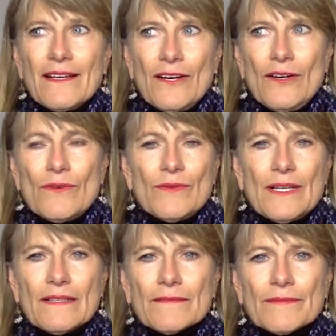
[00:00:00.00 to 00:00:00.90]
"Oh,
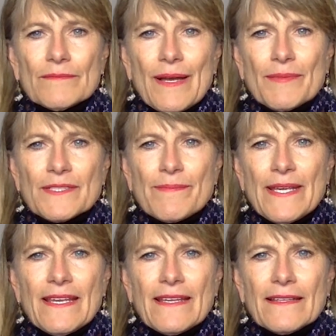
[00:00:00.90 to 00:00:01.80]
well, public
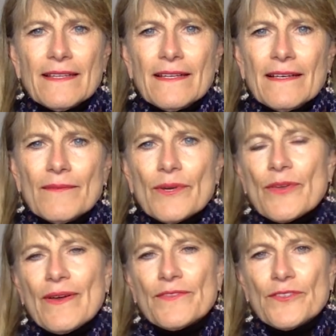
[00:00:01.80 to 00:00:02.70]
speaking, what
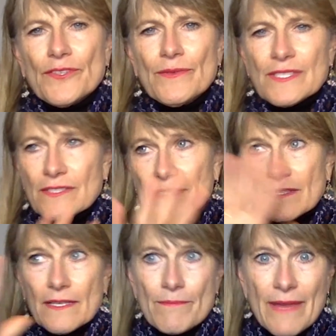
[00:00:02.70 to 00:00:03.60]
you have to do is
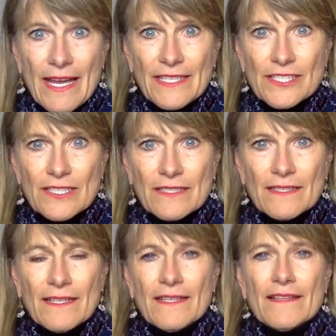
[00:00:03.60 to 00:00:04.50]
just imagine
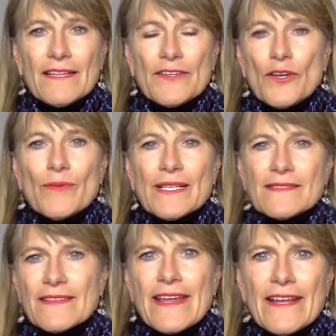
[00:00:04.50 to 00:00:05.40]
that
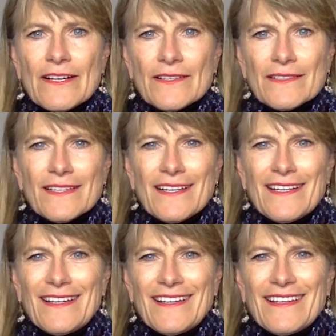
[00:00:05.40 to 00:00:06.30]
nobody's there."
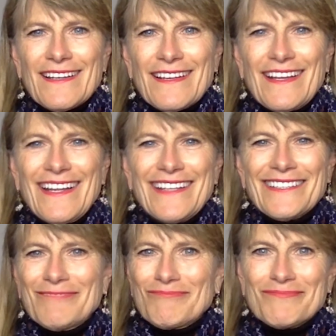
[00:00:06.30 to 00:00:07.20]

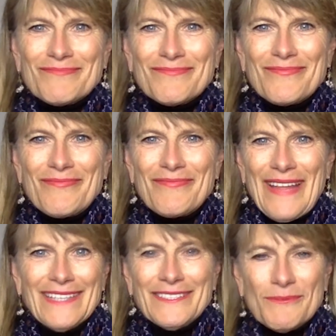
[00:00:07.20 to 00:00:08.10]
And
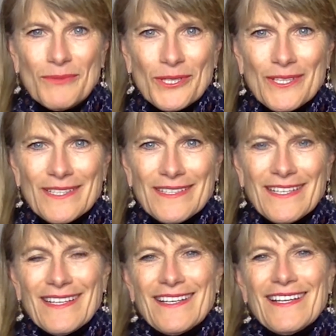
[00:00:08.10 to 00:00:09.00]
that didn't work.
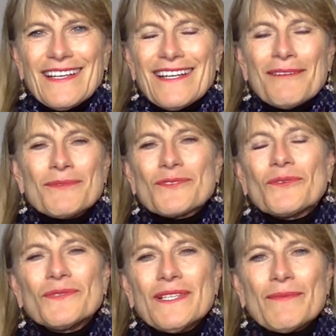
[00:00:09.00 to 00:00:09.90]
It was
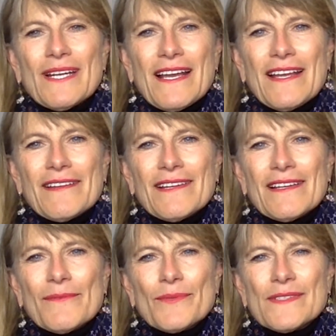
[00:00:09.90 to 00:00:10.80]
only when I
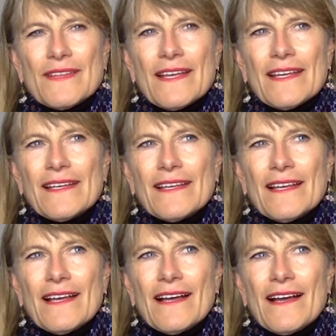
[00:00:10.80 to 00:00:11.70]
would say,
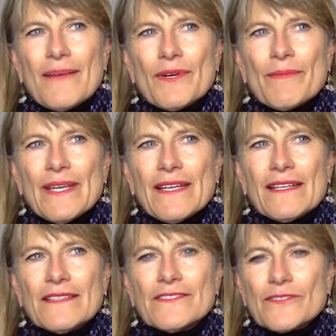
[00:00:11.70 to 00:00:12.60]
"I want to be an
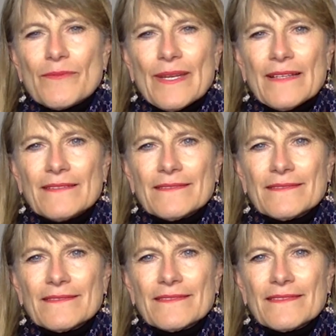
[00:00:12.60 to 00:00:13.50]
instrument
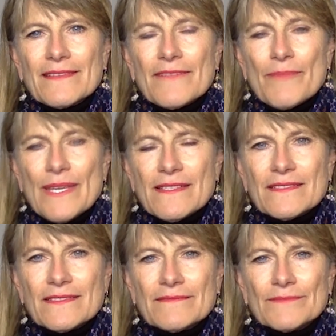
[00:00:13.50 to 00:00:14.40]
of
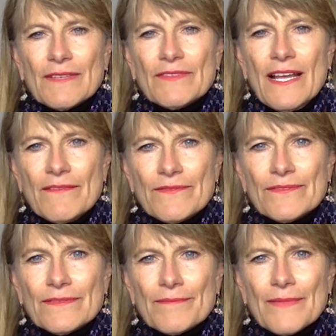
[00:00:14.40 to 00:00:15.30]
peace, of love,"